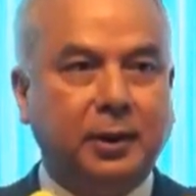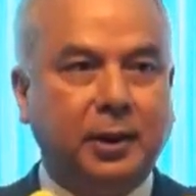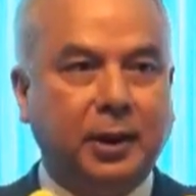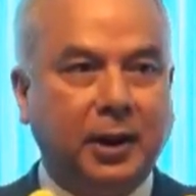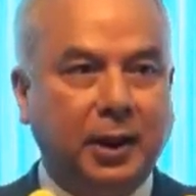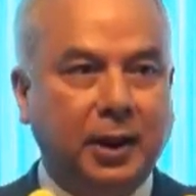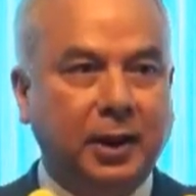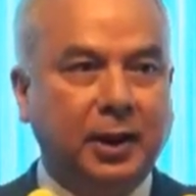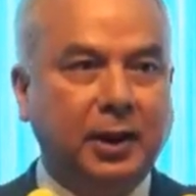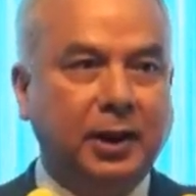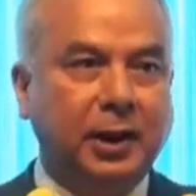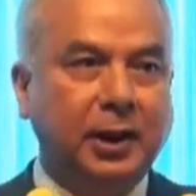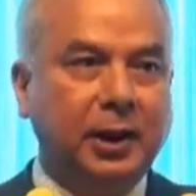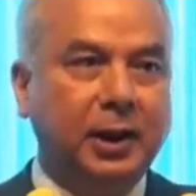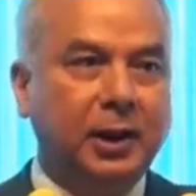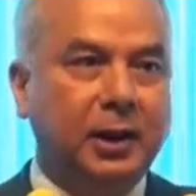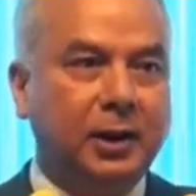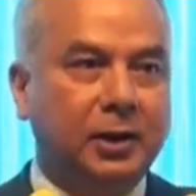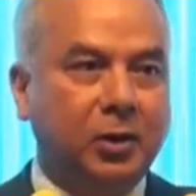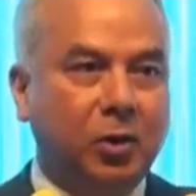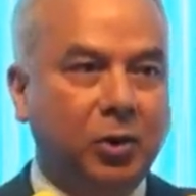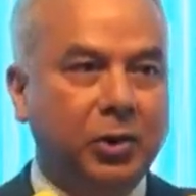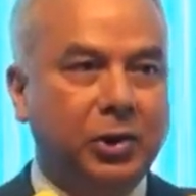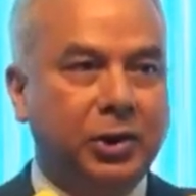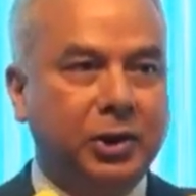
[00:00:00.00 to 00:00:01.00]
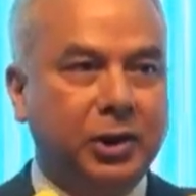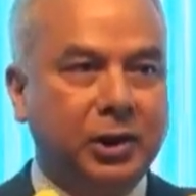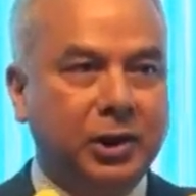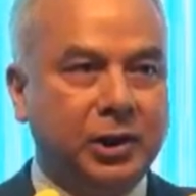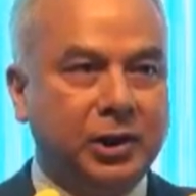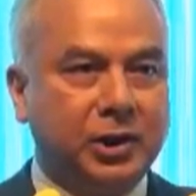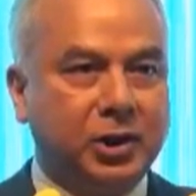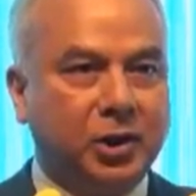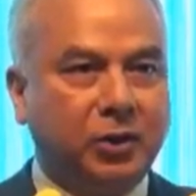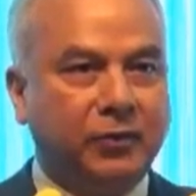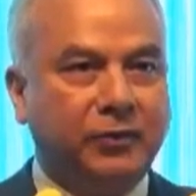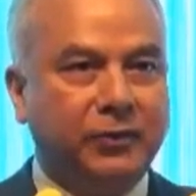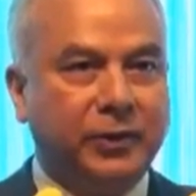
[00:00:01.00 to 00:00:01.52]
Early
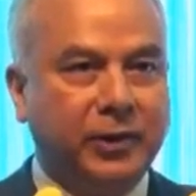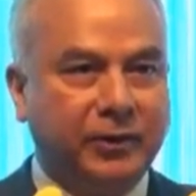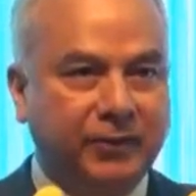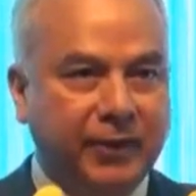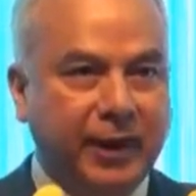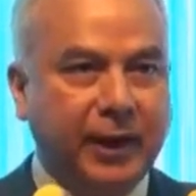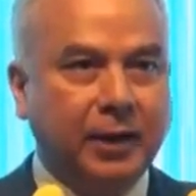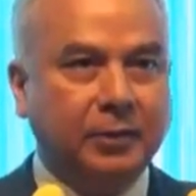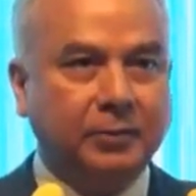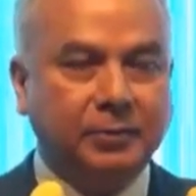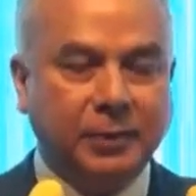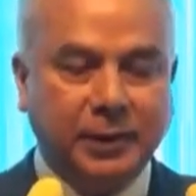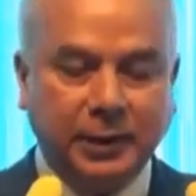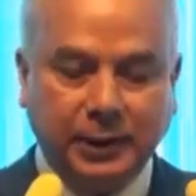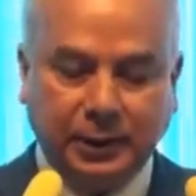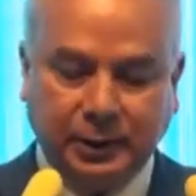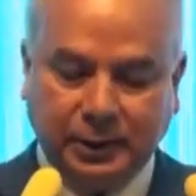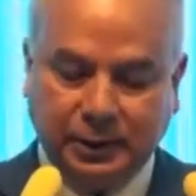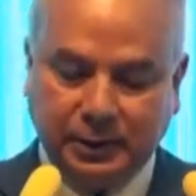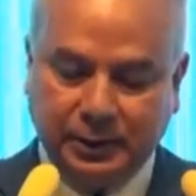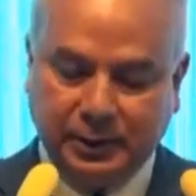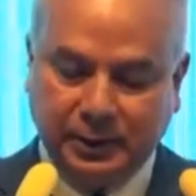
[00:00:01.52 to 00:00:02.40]
notions of development